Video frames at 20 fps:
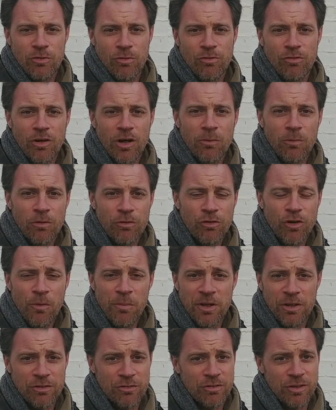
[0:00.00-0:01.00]
Star Wars
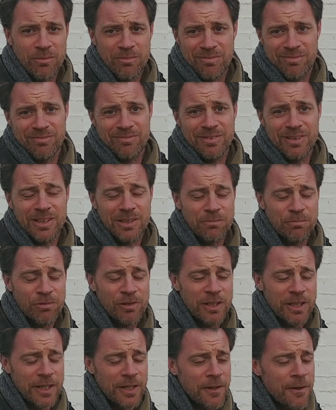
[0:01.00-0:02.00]
comic strip? Yeah,
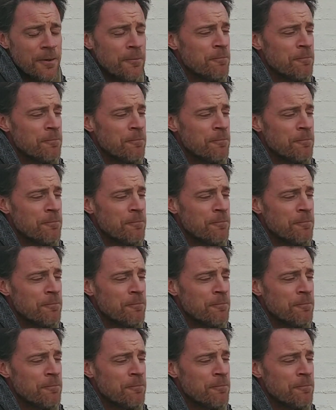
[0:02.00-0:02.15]
brilliant.